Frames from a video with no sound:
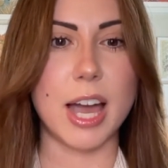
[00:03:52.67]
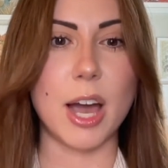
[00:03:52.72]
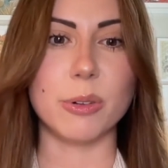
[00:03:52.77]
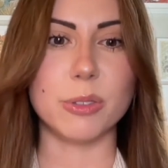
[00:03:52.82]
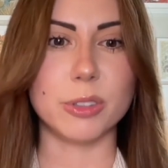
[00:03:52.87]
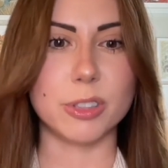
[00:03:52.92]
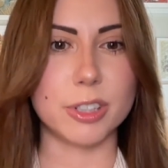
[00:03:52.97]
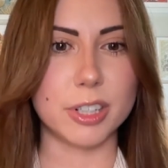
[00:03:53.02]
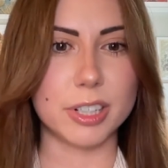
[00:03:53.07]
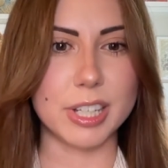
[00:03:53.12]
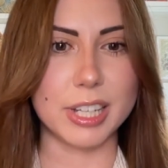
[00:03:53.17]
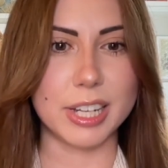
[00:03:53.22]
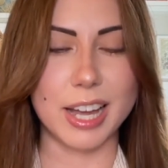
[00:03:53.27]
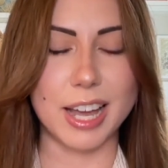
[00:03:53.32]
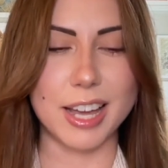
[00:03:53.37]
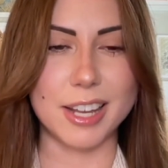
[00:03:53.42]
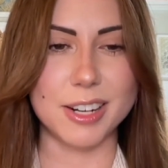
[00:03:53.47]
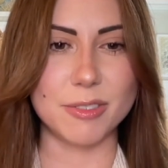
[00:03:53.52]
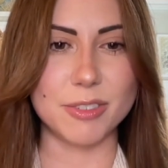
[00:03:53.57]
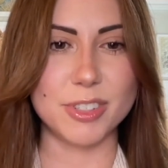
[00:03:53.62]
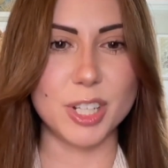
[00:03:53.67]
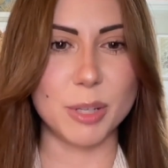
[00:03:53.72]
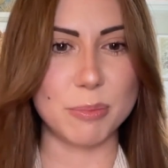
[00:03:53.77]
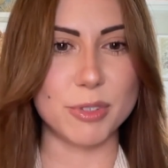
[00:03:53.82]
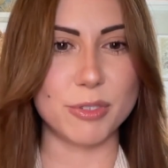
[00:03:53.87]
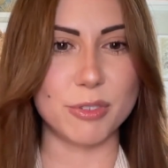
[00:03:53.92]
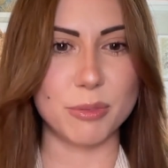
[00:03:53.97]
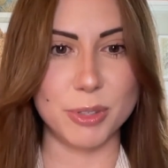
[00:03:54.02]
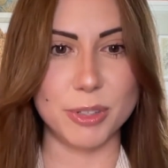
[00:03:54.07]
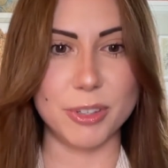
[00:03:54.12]
outlook and kind of
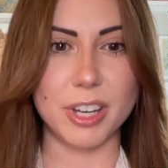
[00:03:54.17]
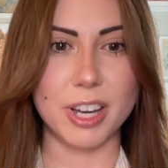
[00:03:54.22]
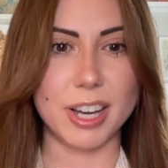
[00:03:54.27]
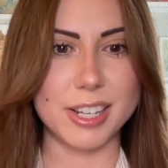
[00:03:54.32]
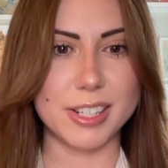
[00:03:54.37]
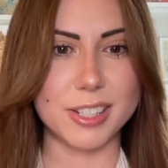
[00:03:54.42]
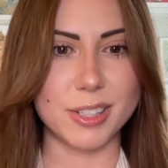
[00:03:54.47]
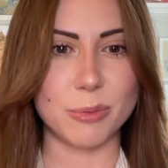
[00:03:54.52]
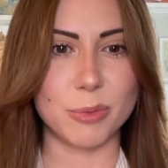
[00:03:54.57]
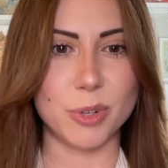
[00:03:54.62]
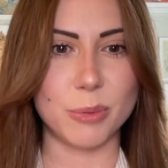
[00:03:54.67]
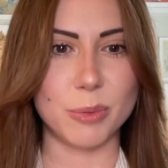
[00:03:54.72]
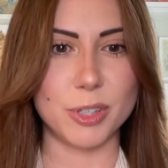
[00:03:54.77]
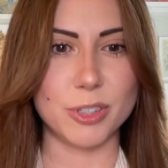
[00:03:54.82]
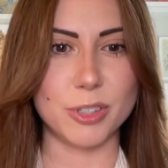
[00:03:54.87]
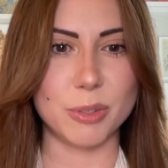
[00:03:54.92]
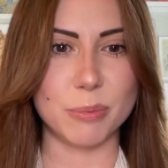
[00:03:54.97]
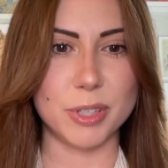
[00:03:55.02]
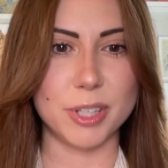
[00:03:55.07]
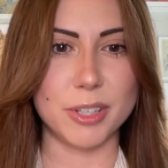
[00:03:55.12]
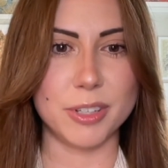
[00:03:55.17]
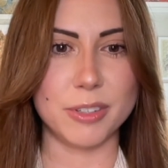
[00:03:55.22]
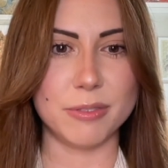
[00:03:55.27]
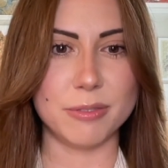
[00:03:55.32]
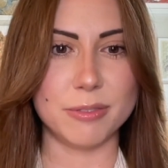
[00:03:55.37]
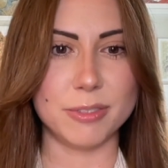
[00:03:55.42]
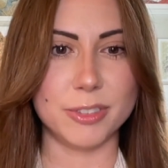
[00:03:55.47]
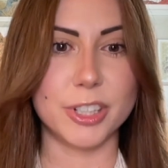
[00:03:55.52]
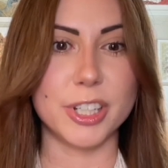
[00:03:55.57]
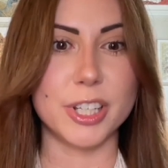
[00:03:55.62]
tips from you guys on what we should
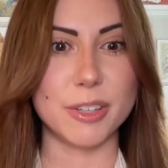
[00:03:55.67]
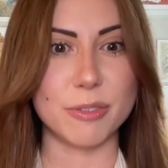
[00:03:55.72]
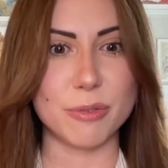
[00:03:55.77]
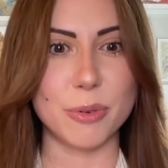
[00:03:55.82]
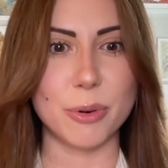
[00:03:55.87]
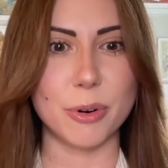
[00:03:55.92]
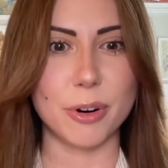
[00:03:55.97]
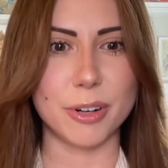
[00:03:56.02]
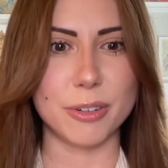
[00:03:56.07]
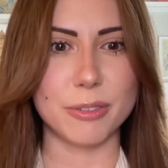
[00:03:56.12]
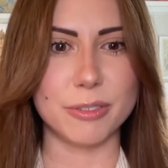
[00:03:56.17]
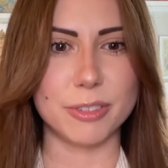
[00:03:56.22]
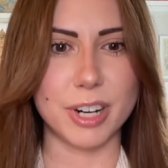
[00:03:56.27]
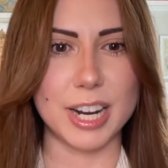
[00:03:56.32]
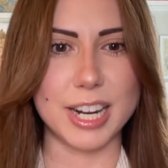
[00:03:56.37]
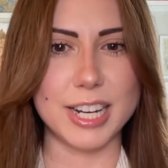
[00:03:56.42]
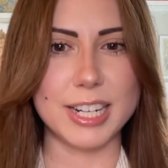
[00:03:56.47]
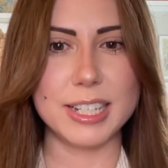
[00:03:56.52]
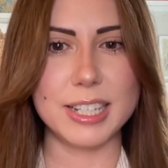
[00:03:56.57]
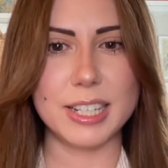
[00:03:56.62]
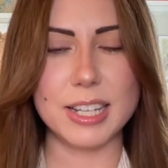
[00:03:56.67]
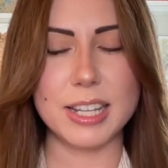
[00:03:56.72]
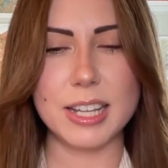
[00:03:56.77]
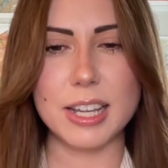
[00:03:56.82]
be looking for, right?